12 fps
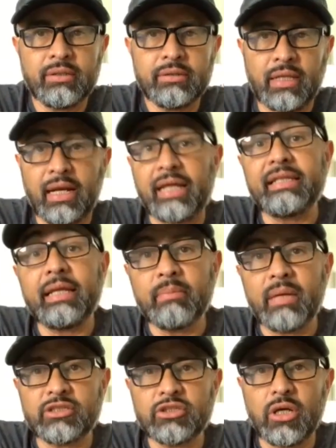that I did
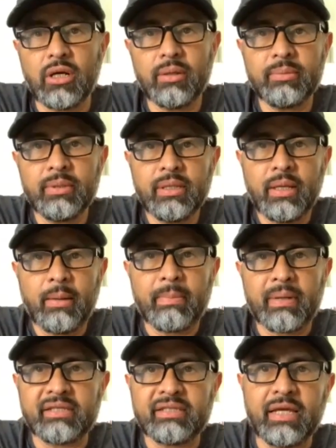my job.
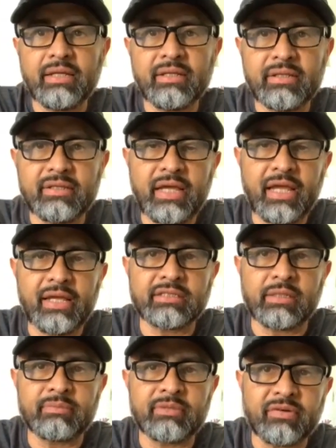But at the end of the day, it's up to the